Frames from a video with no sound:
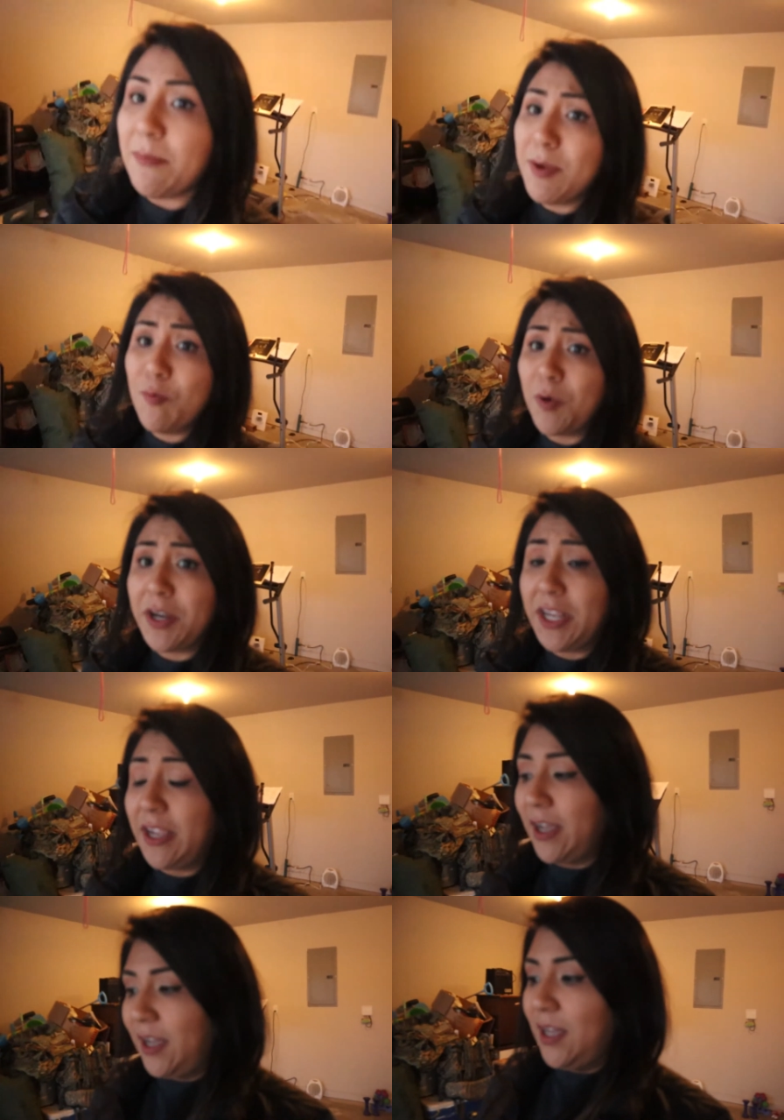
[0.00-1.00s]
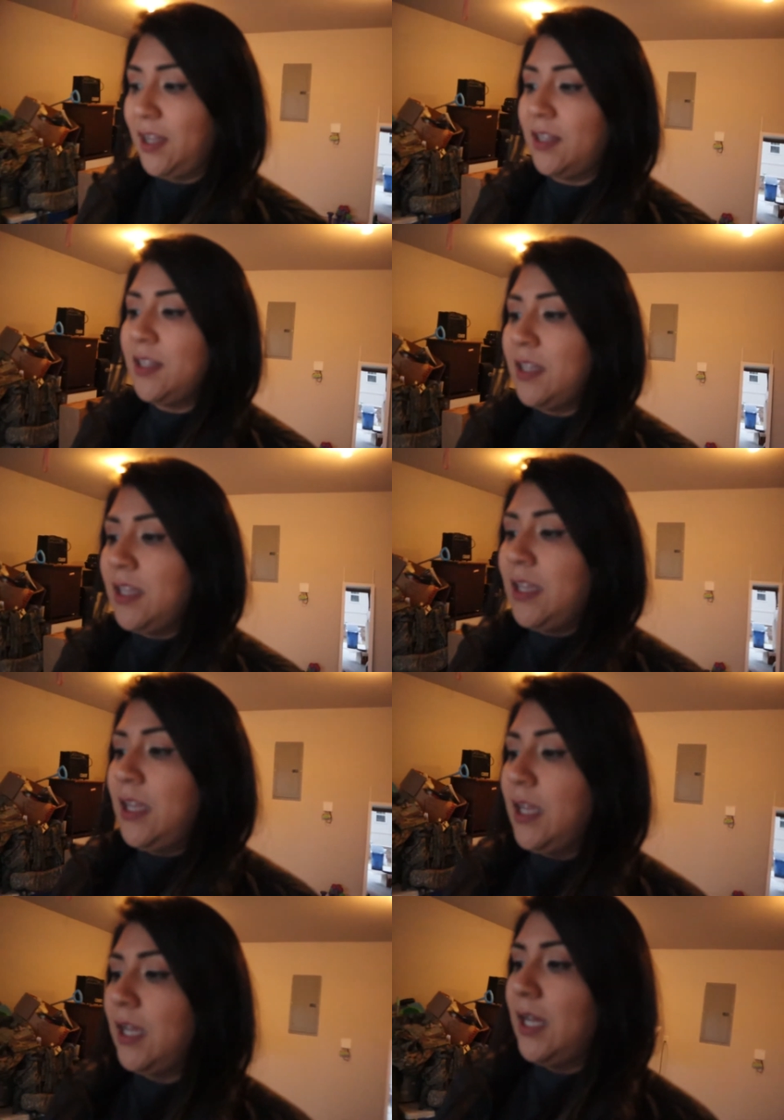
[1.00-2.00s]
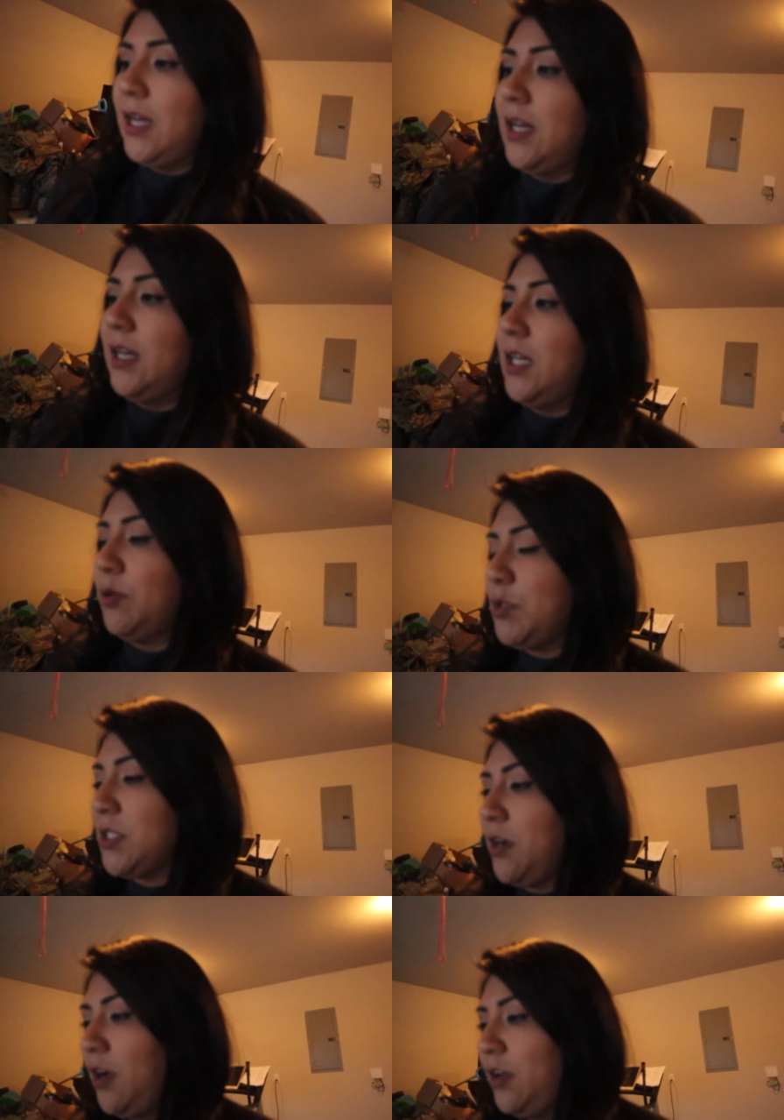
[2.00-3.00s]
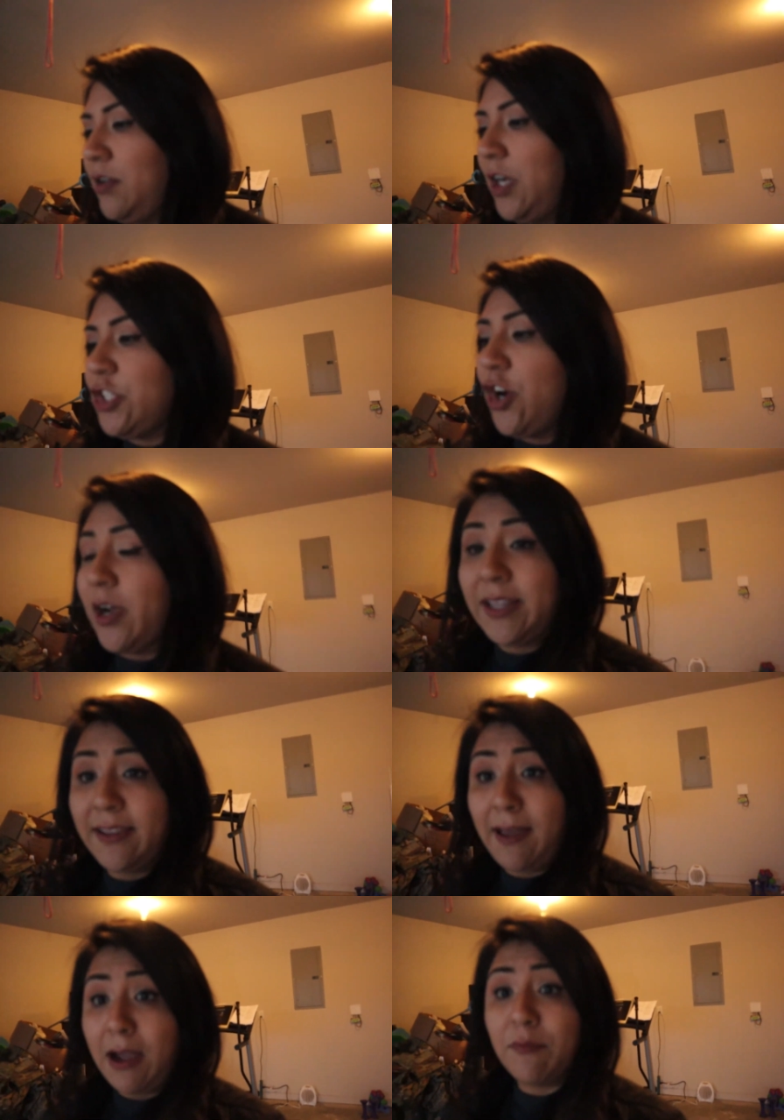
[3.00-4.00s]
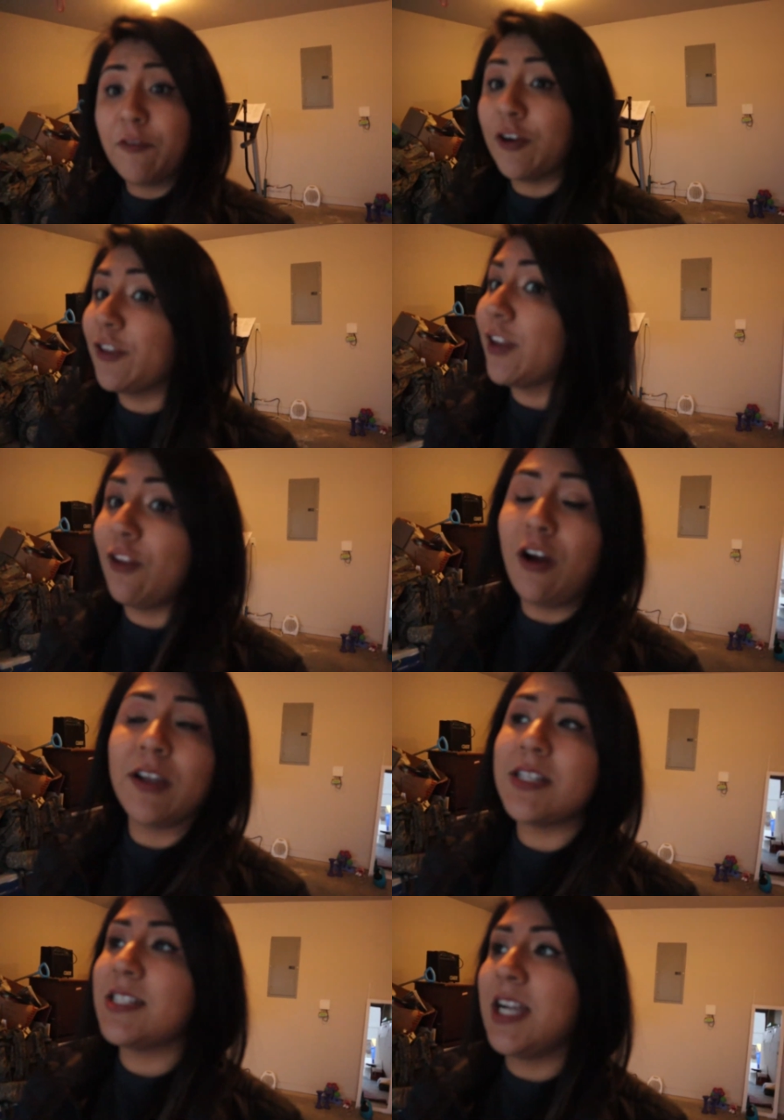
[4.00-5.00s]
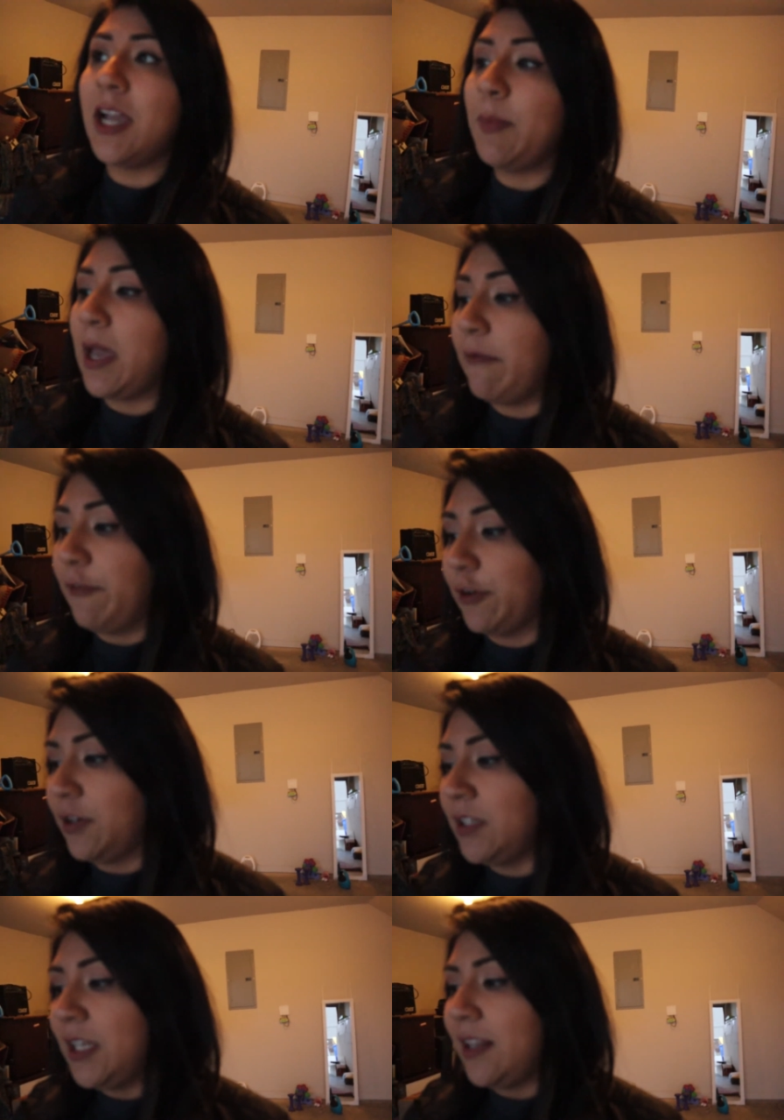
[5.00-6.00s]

I've been wanting a, uh, what's it called, hot chocolate lab for the longest time ever.